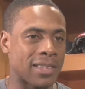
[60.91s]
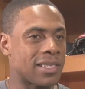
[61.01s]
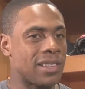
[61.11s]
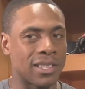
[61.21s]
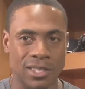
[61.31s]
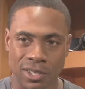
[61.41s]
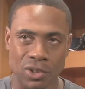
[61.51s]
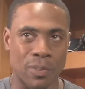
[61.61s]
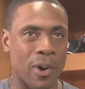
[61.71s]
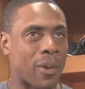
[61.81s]
getting into a new
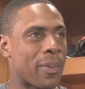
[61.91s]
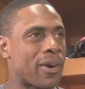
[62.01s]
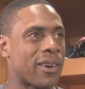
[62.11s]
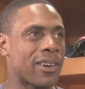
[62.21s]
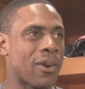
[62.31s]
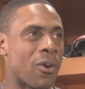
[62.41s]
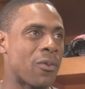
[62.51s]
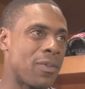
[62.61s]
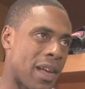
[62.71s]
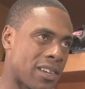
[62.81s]
ballpark, going
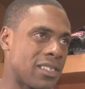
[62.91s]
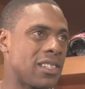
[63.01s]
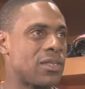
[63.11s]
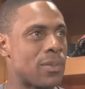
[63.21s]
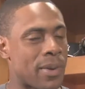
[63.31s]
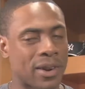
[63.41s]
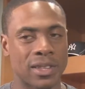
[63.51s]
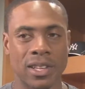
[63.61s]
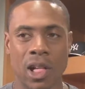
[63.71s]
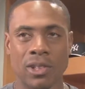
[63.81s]
from National League to American
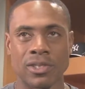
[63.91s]
League, all